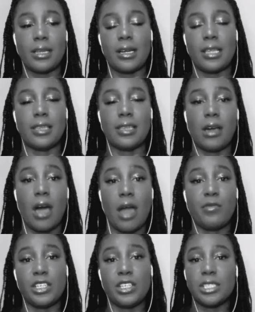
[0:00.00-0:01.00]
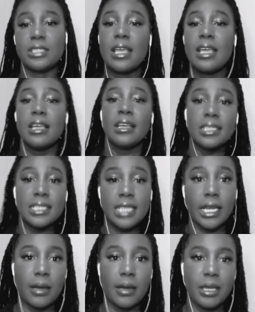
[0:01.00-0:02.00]
And I thank God for just
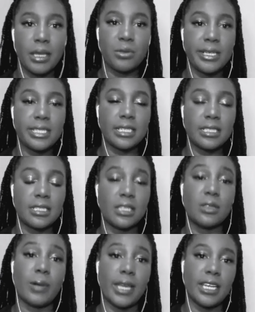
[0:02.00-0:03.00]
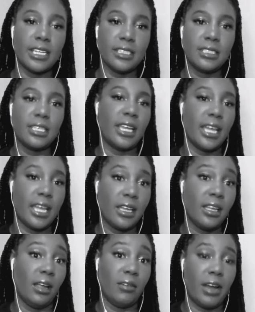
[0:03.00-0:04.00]
setting up my 360 the way it is today
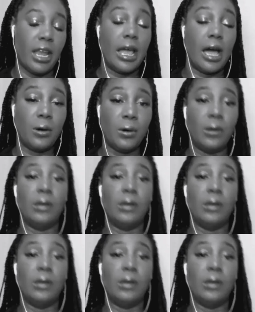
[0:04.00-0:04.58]
and right now.